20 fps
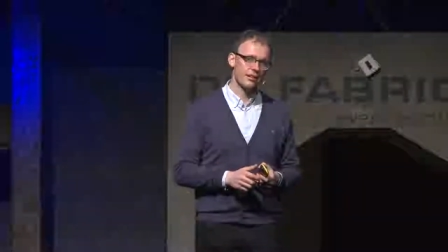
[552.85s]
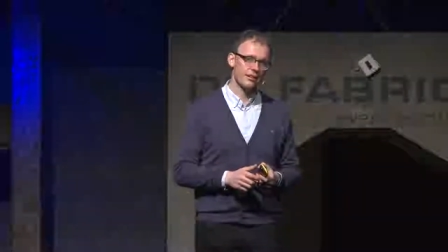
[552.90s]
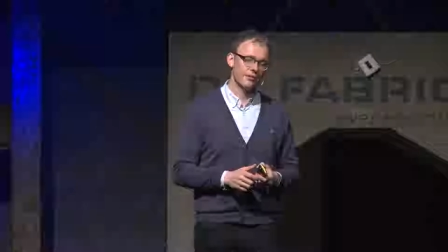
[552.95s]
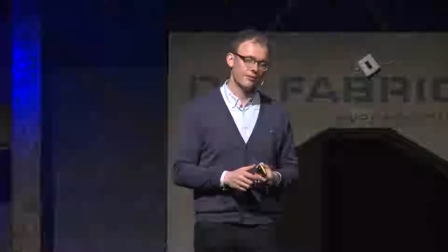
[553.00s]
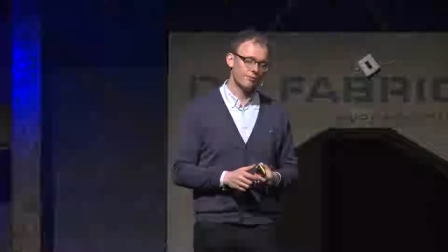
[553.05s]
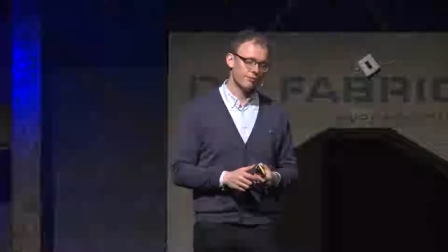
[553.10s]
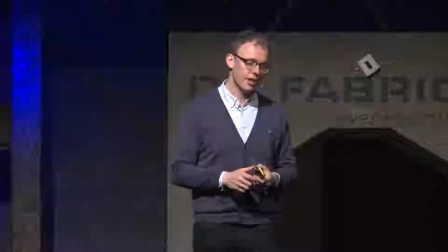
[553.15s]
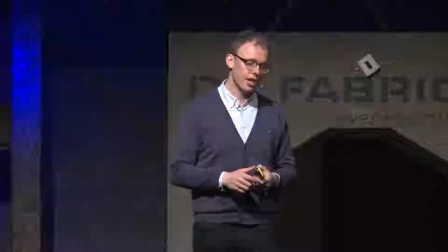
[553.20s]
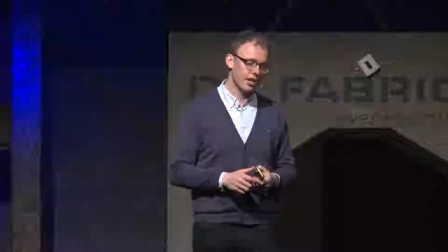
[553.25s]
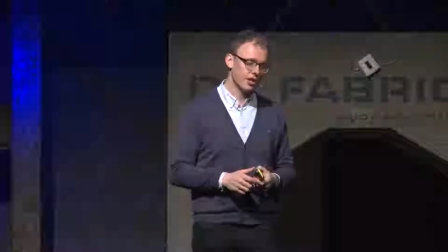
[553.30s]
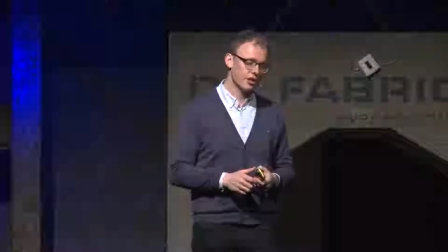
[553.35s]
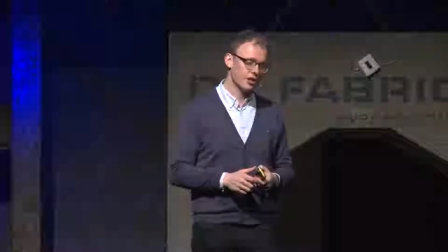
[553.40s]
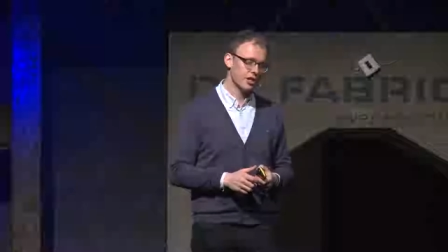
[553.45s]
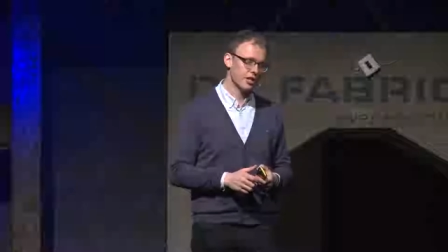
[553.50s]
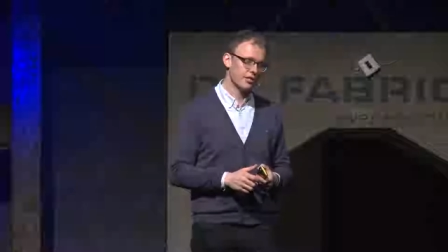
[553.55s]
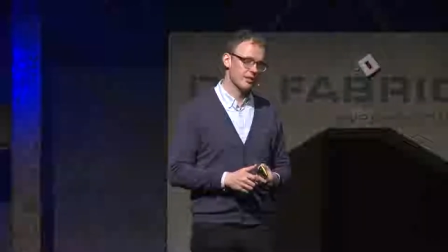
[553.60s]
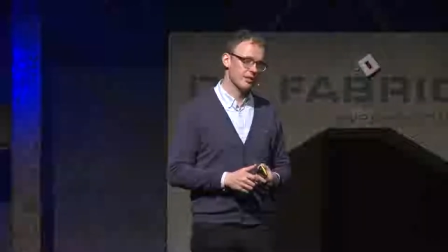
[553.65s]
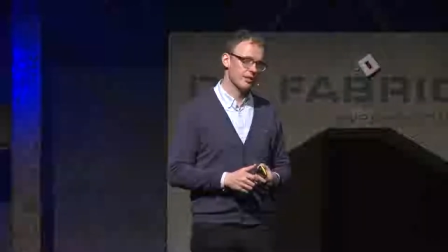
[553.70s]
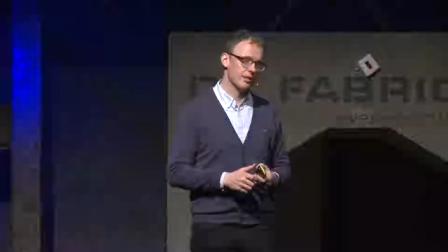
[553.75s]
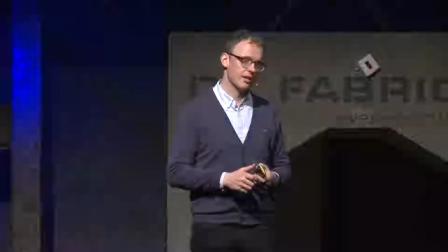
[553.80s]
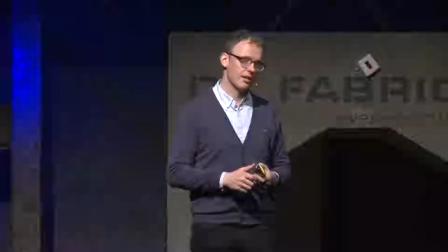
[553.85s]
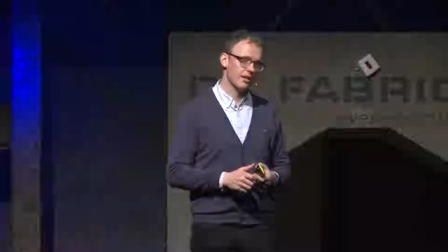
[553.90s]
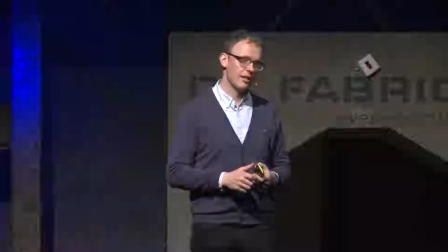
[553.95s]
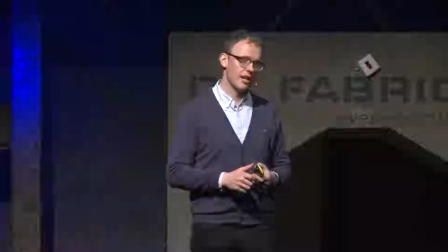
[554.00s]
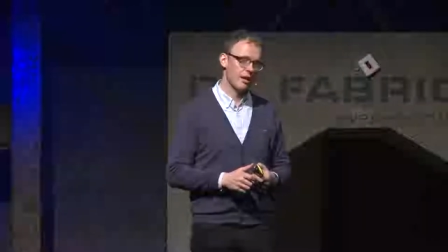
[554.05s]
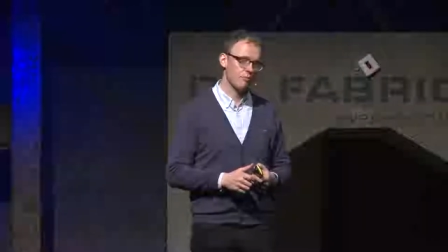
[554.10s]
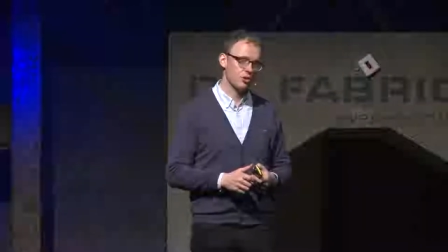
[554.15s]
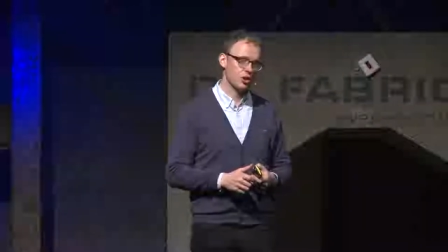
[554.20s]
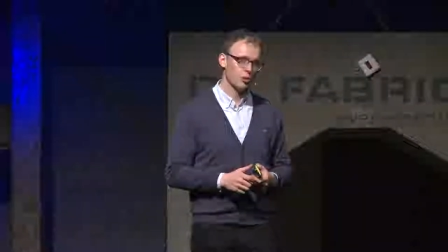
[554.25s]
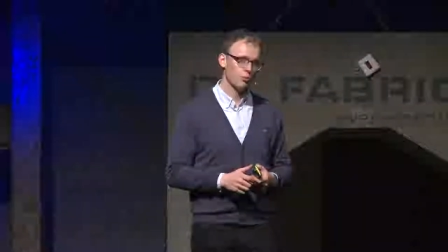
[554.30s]
um, uh, just a, a,
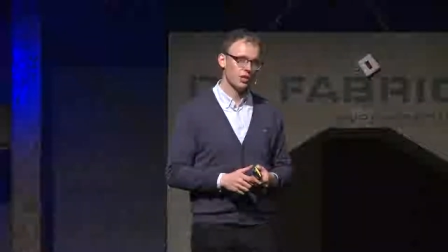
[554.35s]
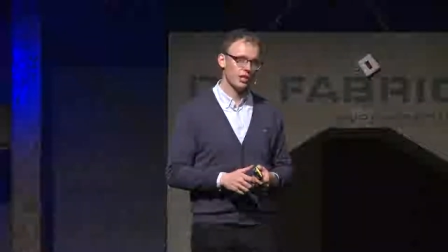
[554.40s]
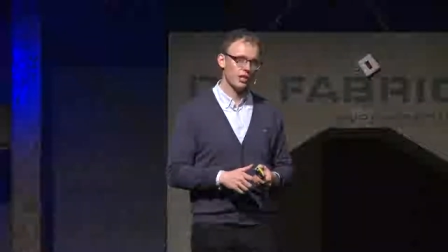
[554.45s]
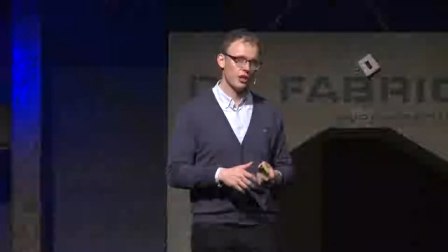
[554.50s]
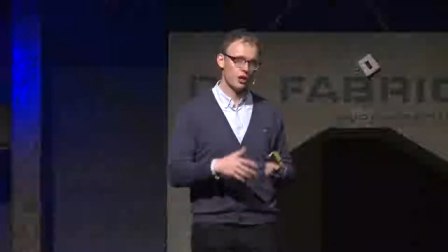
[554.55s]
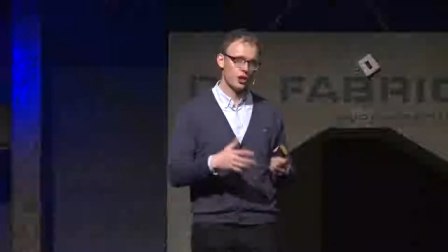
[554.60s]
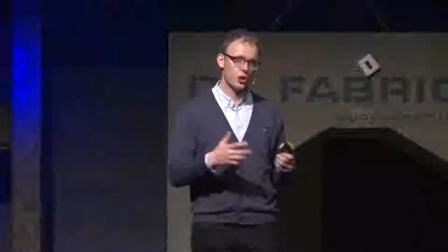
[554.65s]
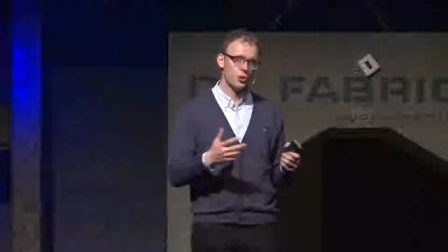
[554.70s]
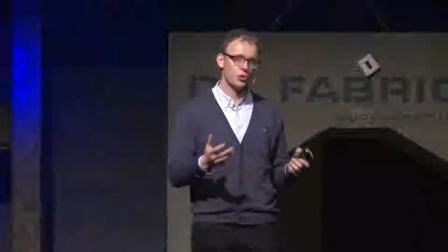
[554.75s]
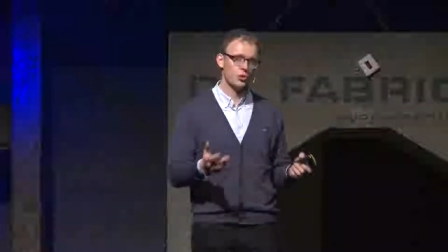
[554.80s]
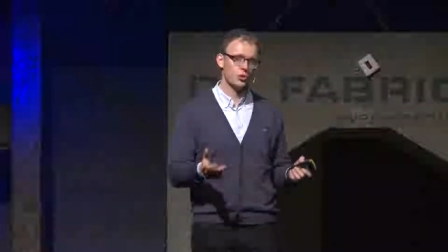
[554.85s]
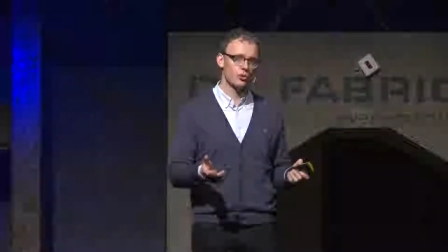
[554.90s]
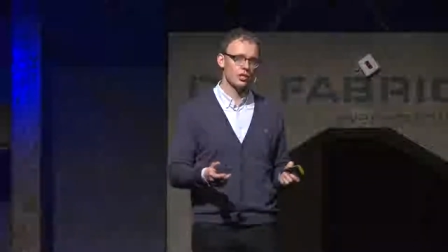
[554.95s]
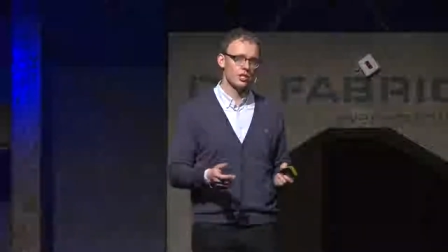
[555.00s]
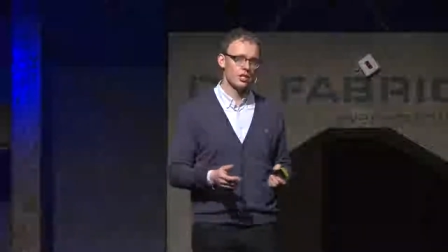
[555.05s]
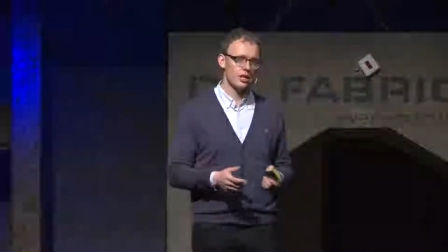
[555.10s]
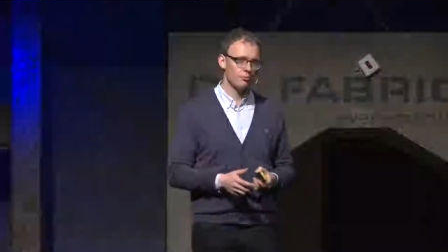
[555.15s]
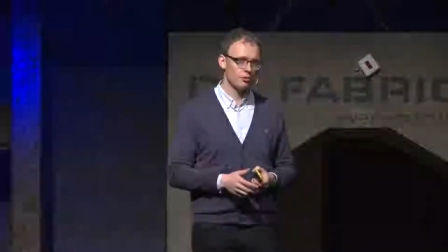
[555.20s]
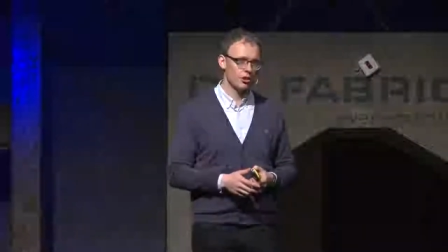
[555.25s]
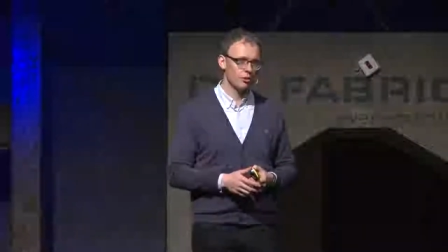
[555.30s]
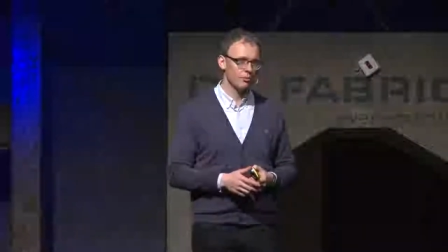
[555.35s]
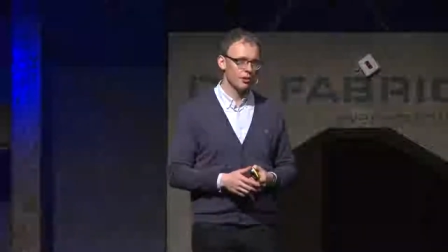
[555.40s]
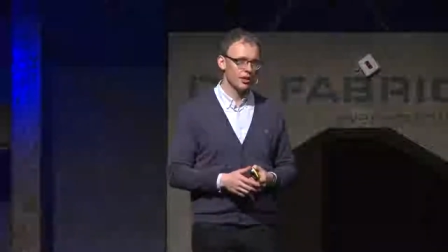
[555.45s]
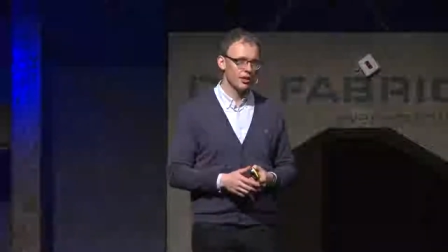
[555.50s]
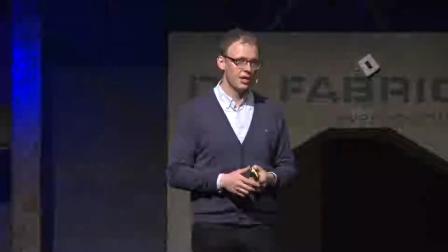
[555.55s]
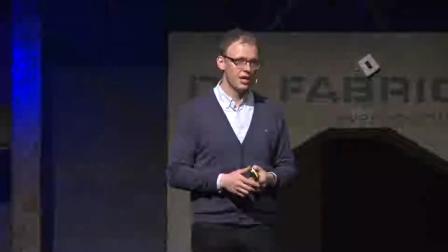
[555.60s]
laptop and are used to this laptop.